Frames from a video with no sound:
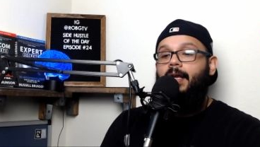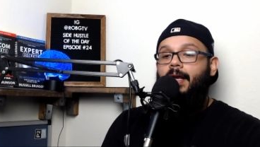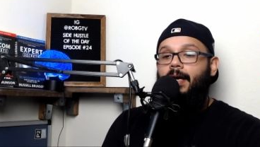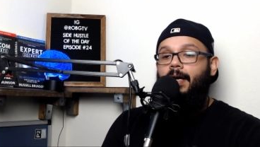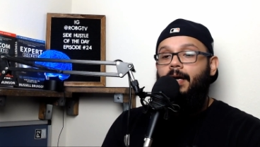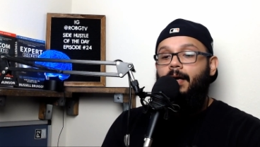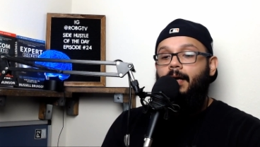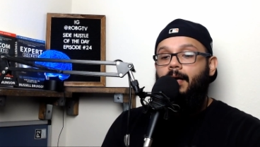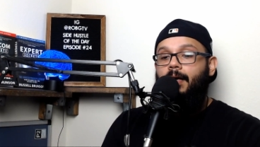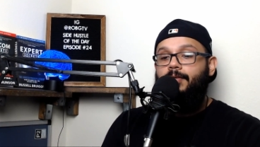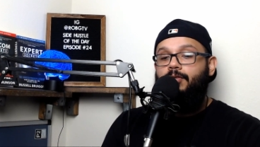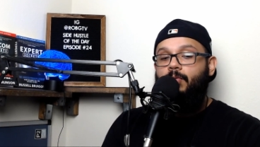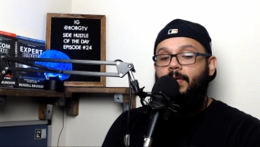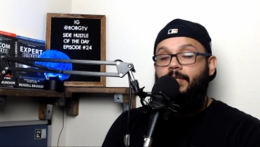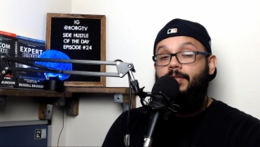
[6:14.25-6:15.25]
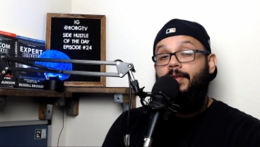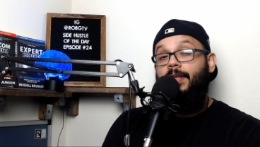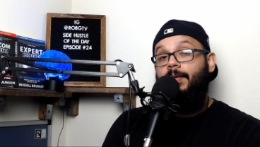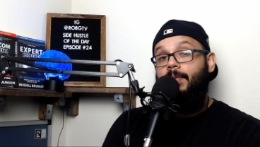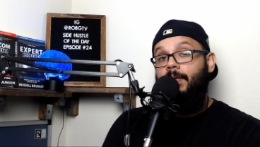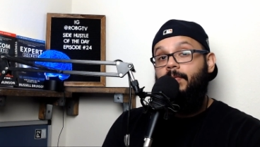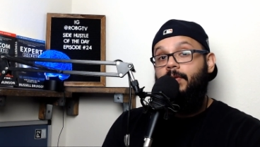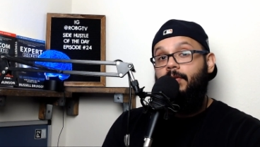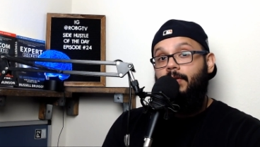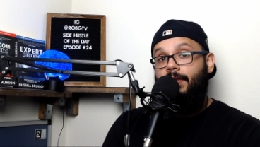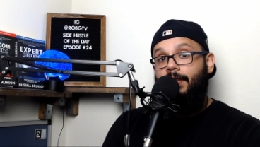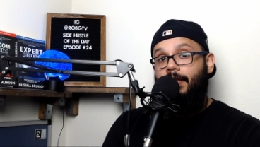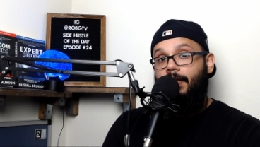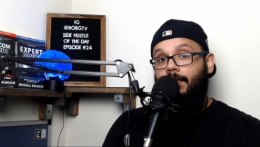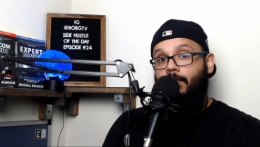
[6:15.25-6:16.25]
So it makes you think, maybe you
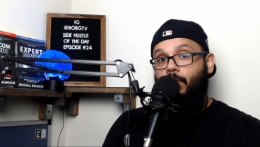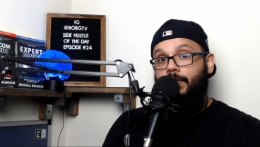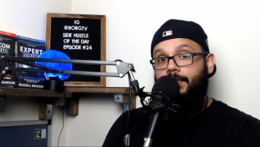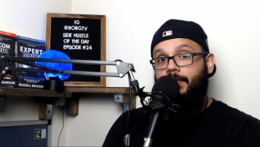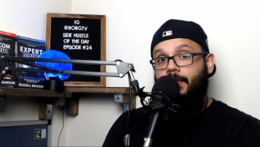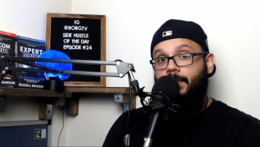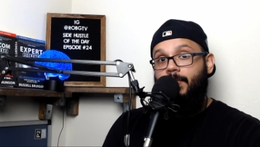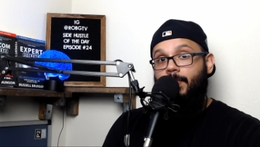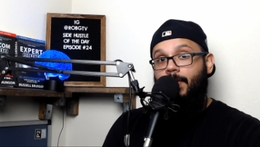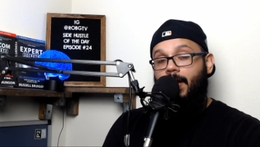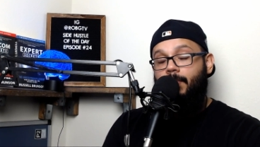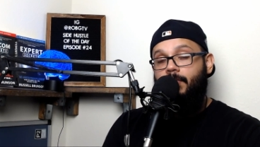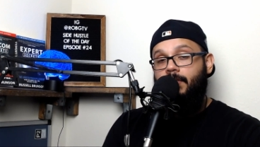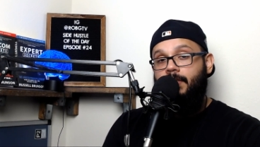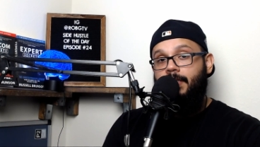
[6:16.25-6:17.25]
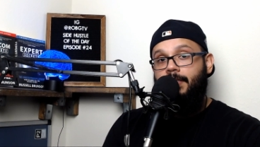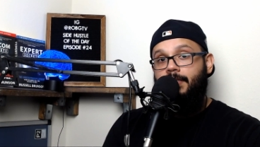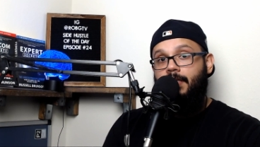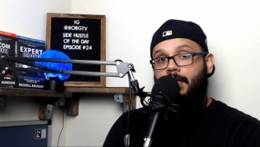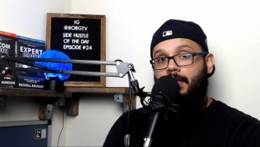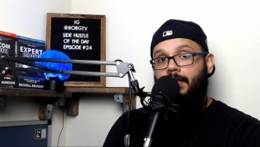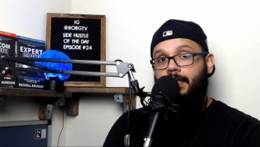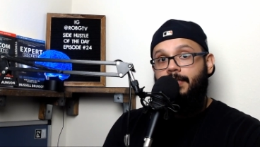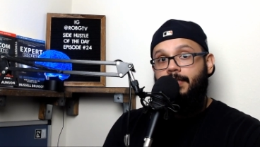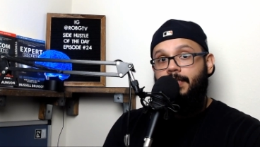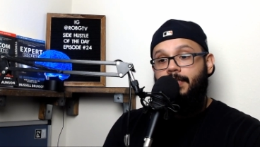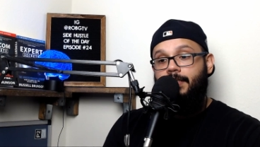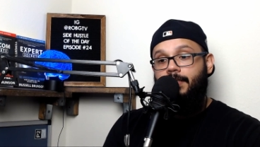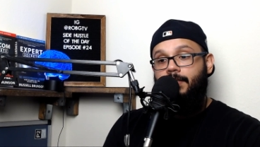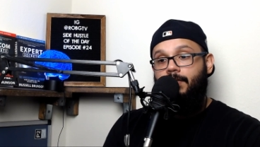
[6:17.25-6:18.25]
can think of what's going to be popping this holiday
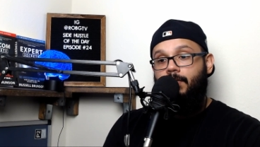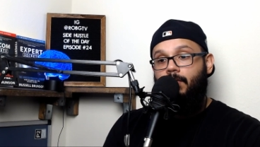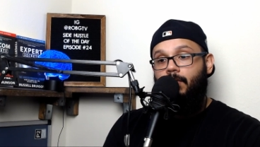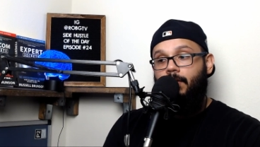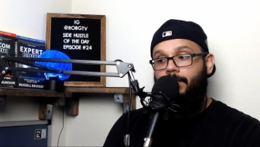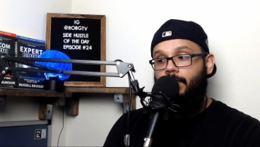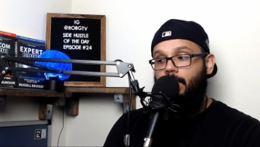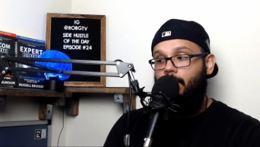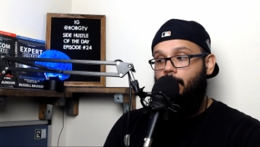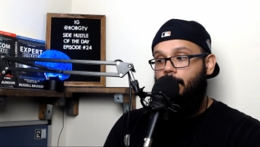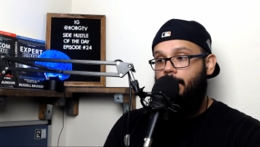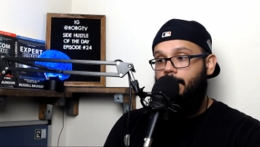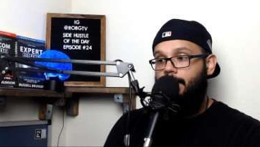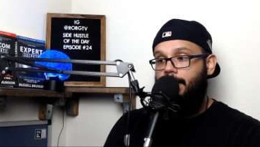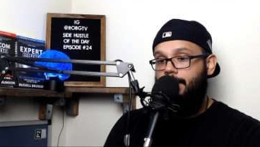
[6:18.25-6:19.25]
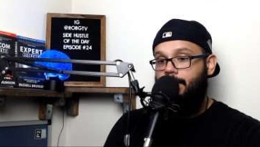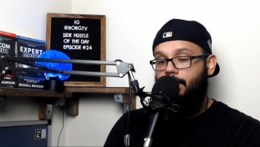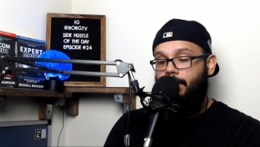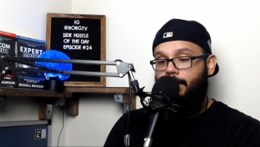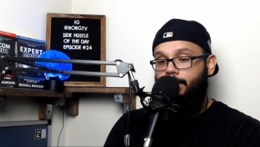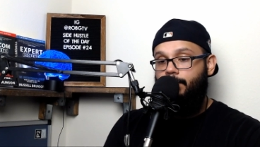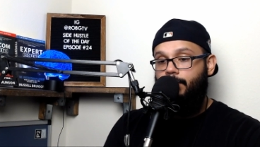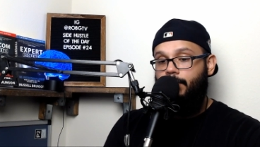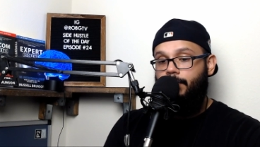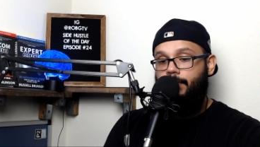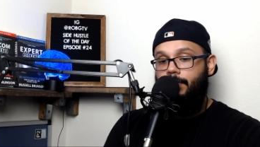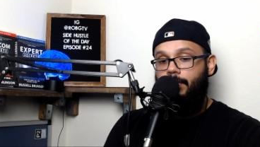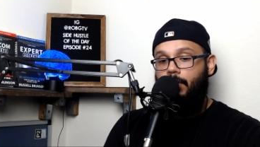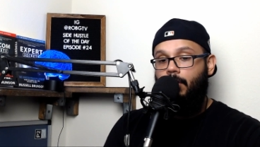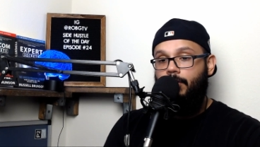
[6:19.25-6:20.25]
season, or if you don't want to necessarily put
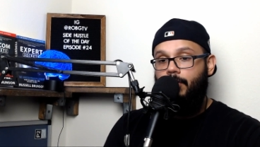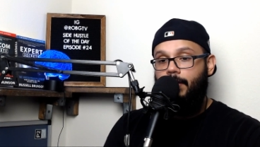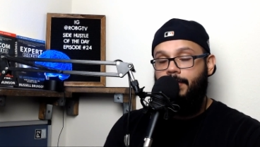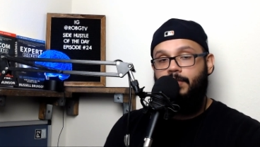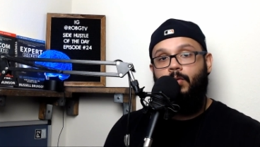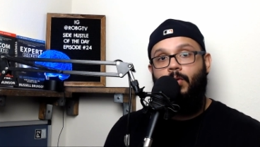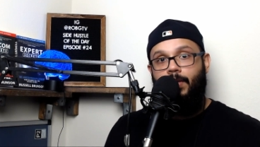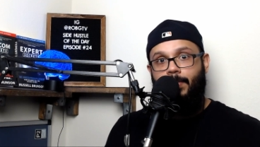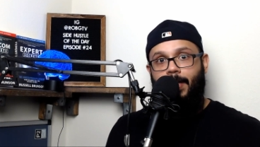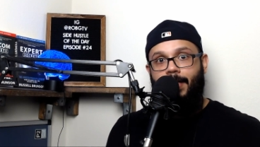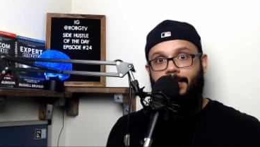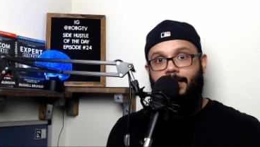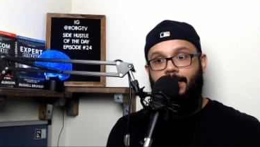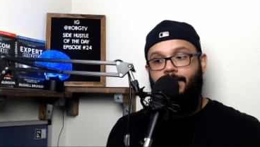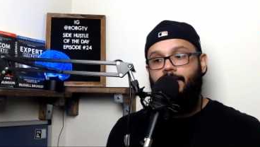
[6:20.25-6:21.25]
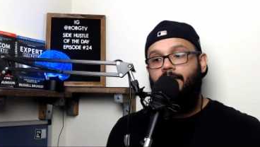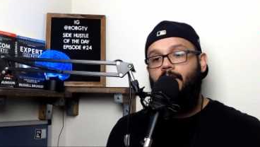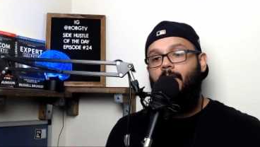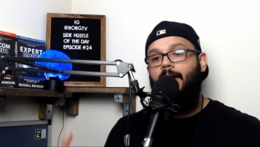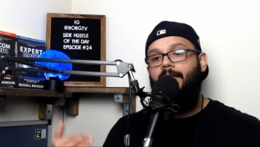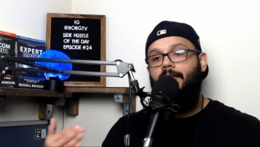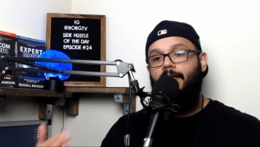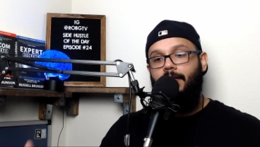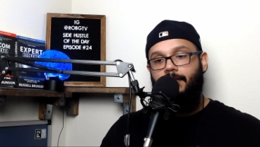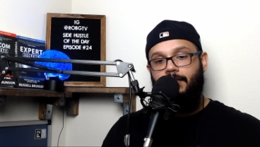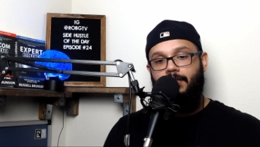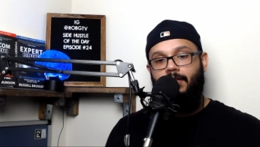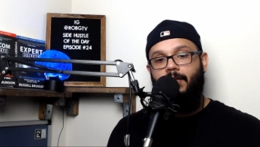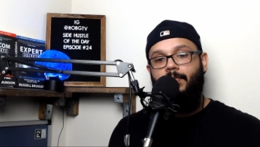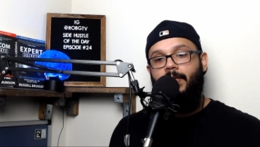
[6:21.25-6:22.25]
all your eggs in one basket, just go out there and
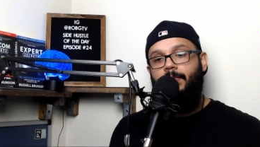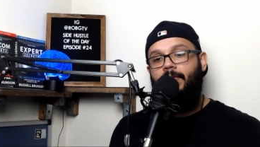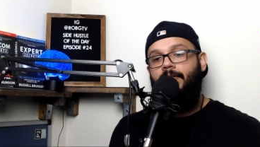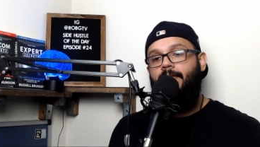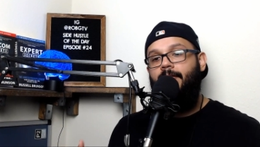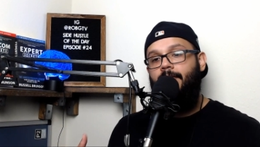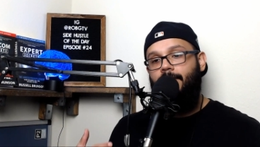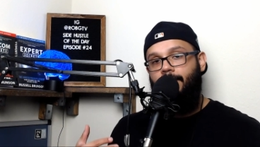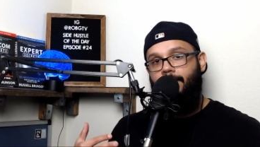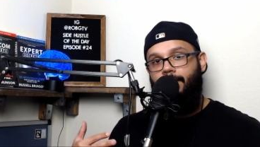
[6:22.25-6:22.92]
start maybe